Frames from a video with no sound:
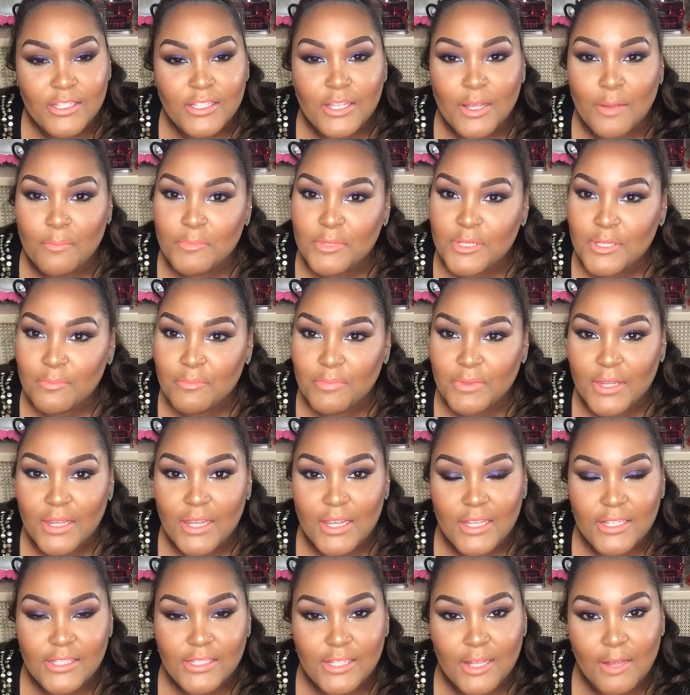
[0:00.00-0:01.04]
sum some
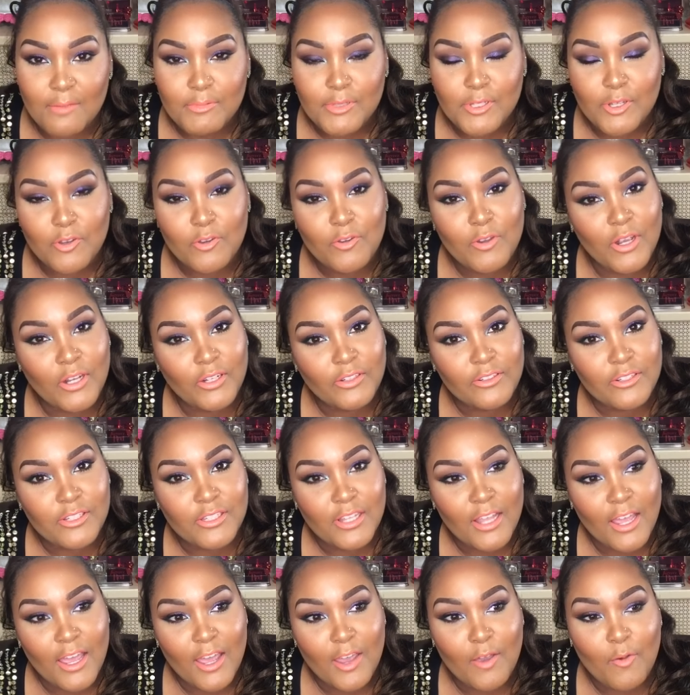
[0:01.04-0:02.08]
things up so you
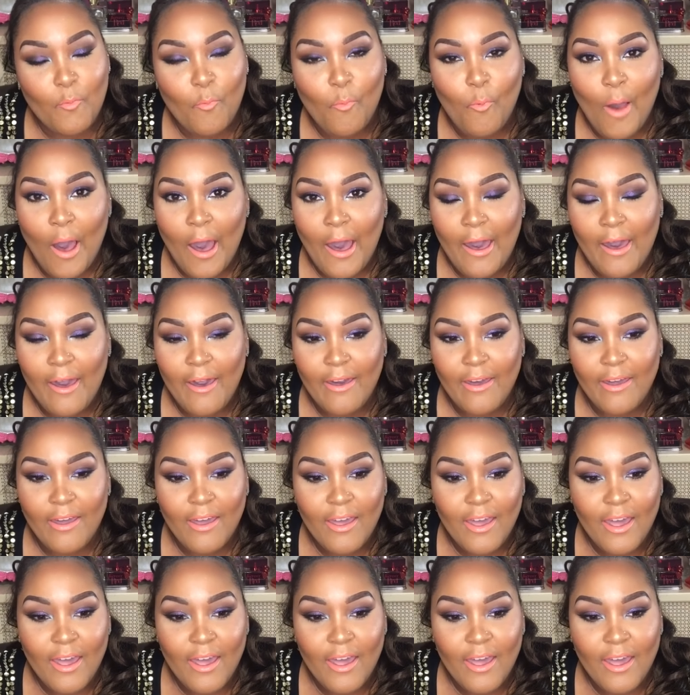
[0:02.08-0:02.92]
understand why